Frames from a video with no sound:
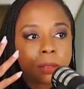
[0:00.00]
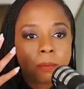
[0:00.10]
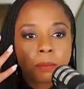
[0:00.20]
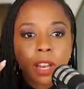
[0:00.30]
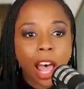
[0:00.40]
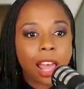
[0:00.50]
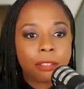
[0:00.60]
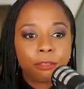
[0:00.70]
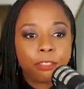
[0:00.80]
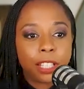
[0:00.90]
not
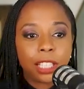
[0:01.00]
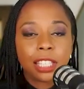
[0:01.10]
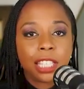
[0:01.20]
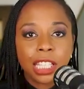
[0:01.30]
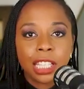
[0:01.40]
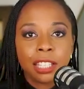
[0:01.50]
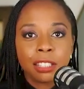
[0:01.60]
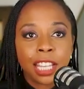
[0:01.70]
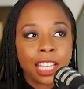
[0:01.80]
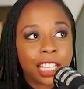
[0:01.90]
feeling the need
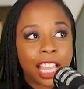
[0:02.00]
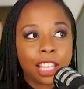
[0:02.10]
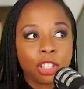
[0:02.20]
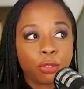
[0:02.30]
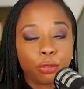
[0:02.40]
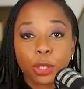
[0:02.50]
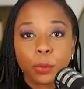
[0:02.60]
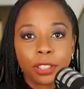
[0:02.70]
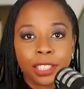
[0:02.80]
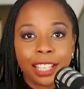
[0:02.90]
to engage
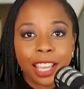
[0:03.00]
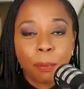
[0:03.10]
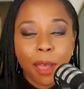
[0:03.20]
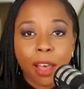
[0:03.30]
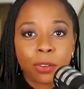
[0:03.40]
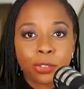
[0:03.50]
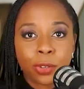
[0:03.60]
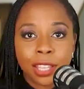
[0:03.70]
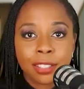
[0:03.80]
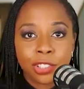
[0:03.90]
frequently about
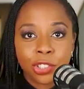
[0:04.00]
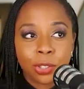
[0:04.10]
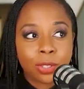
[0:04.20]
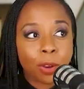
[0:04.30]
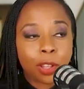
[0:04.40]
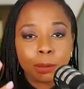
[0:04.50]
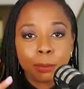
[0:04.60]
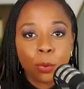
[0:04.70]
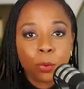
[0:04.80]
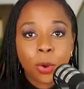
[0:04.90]
trans issues. There are other people
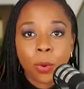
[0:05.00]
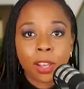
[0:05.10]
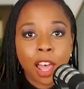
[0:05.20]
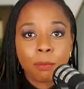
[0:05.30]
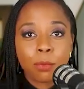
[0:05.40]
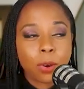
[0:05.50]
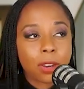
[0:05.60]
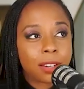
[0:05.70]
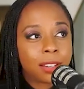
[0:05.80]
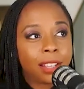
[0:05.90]
who know a lot
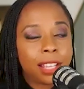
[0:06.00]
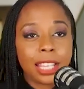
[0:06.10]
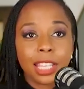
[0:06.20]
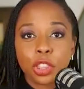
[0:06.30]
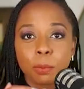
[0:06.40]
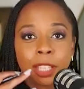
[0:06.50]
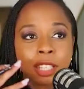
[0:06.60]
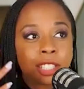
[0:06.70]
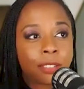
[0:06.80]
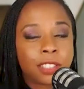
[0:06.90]
more, either because
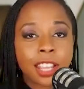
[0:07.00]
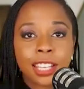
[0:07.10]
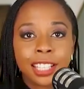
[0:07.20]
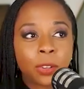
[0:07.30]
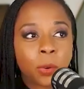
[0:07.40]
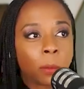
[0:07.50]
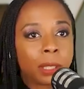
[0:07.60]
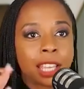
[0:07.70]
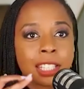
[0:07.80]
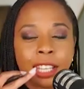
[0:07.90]
they've studied or
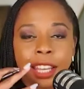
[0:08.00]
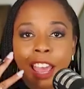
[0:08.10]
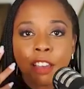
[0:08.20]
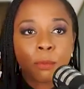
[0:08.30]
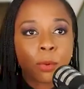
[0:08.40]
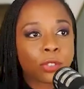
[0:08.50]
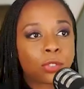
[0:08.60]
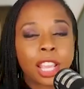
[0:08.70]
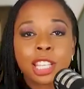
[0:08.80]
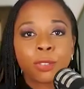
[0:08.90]
because they have more
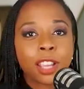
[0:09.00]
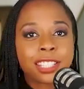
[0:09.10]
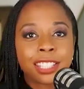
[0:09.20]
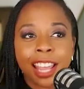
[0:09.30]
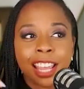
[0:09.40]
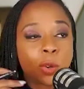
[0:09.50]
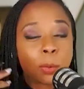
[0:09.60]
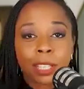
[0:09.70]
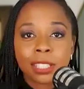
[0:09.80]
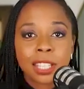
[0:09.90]
trans friends than I do or
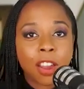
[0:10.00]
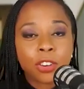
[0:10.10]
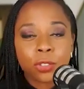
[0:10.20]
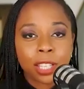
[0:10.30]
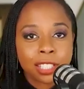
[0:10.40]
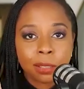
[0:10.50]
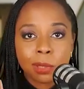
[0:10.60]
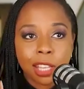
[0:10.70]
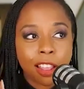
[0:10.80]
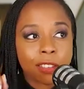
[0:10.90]
because they are trans
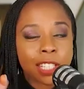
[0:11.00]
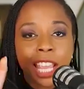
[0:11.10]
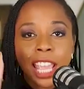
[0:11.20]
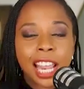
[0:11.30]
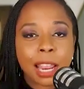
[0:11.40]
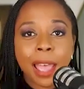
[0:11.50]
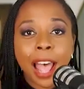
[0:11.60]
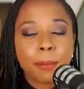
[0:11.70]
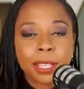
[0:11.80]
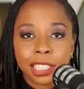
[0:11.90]
themselves. And I'm
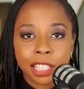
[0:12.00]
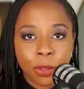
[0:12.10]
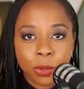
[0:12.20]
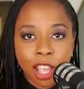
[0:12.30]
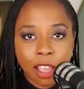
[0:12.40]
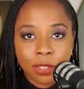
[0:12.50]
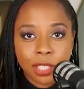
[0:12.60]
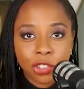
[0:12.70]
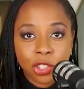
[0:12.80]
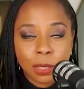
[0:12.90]
happy to leave those
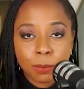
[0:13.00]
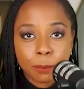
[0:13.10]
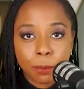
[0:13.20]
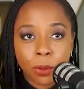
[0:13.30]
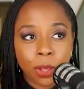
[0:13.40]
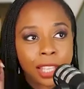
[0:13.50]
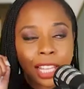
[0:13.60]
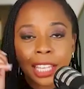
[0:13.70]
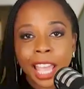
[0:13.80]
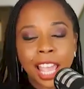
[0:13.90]
conversations to people.
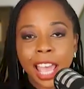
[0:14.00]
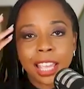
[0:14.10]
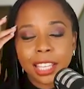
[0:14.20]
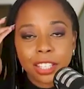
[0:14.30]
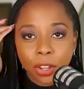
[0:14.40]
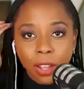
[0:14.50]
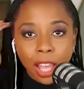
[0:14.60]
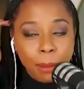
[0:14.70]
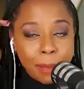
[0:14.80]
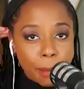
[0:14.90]
Like, I, you know,
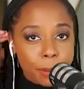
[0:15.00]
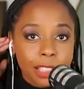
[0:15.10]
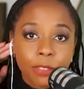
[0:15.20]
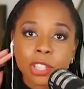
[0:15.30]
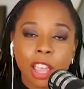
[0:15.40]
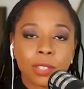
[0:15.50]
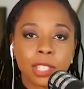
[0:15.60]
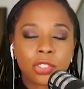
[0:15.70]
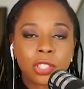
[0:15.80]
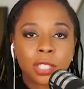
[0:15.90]
I'm happy to leave those
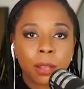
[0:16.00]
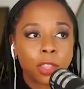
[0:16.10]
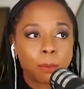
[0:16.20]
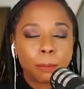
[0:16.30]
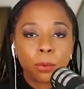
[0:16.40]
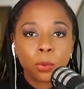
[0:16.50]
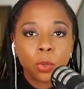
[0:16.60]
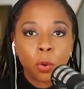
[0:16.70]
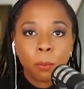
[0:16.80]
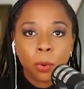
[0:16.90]
conversations to other people who
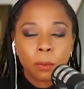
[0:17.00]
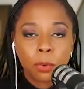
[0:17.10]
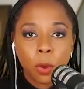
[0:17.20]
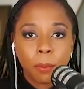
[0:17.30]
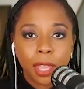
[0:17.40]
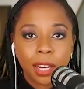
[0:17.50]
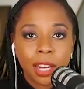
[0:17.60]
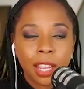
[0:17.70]
know more and know better.